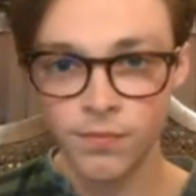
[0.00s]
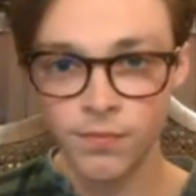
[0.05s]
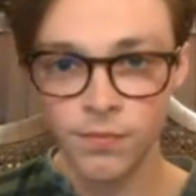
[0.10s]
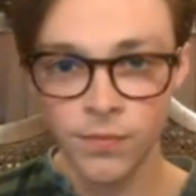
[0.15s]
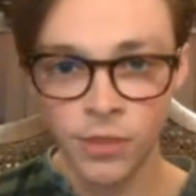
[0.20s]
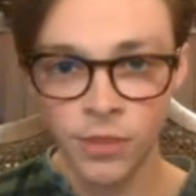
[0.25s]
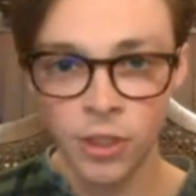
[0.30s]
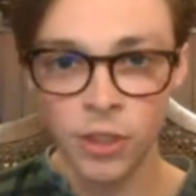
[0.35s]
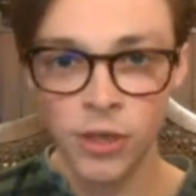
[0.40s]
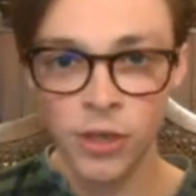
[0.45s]

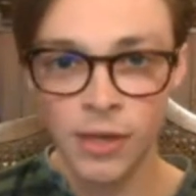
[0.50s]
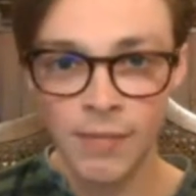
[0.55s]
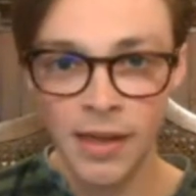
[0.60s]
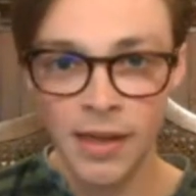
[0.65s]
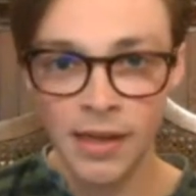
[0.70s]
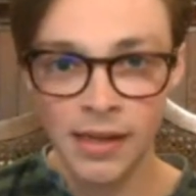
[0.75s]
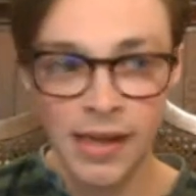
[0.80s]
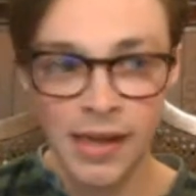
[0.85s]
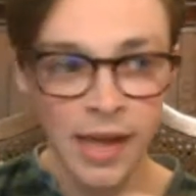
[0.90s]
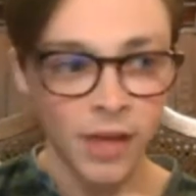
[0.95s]
You know what I
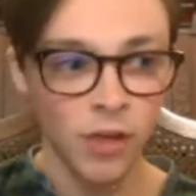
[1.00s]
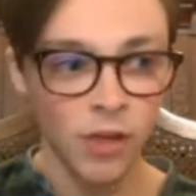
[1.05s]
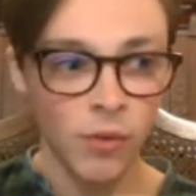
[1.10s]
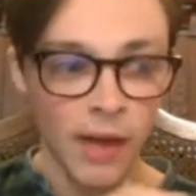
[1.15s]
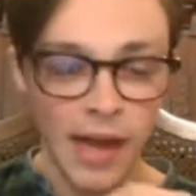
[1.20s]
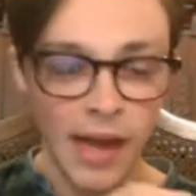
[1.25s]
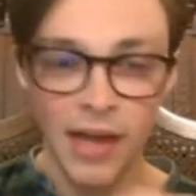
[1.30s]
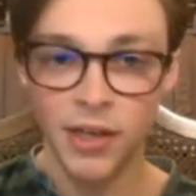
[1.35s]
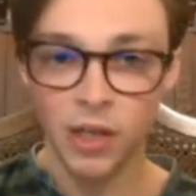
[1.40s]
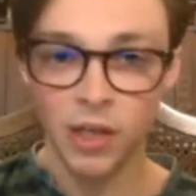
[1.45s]
mean? And I knew
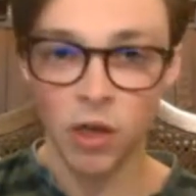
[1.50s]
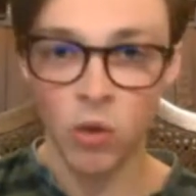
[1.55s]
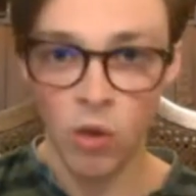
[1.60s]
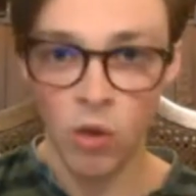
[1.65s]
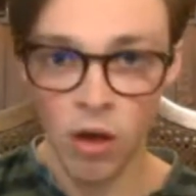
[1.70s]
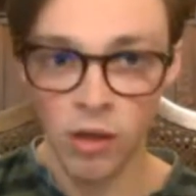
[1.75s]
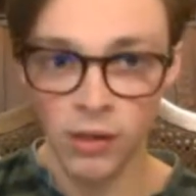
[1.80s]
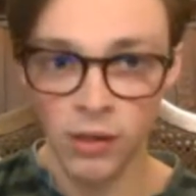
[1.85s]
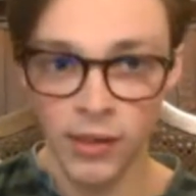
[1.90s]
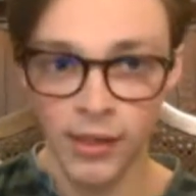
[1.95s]
I had to go
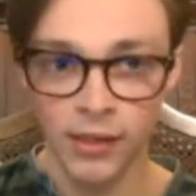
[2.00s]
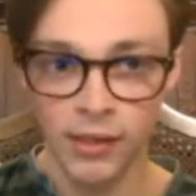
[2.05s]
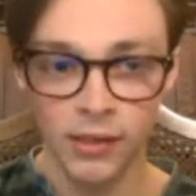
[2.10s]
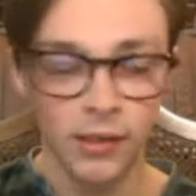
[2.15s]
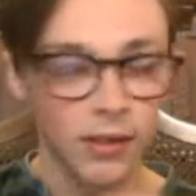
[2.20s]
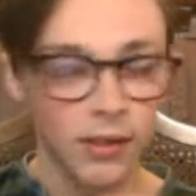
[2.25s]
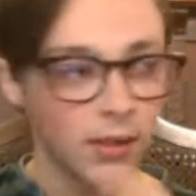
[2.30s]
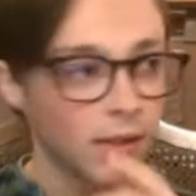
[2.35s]
all in.